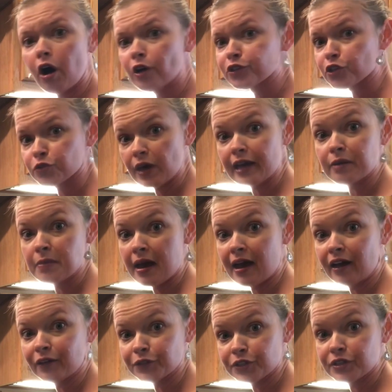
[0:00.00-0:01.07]
alter that
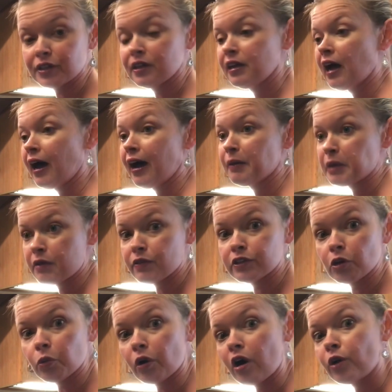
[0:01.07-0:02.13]
amount, even
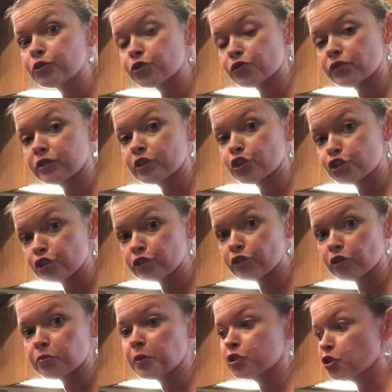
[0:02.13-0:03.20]
though we're altering the
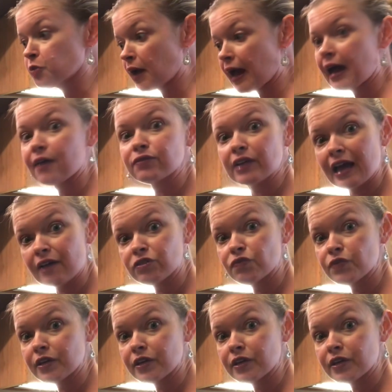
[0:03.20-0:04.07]
sugar, but you have to have the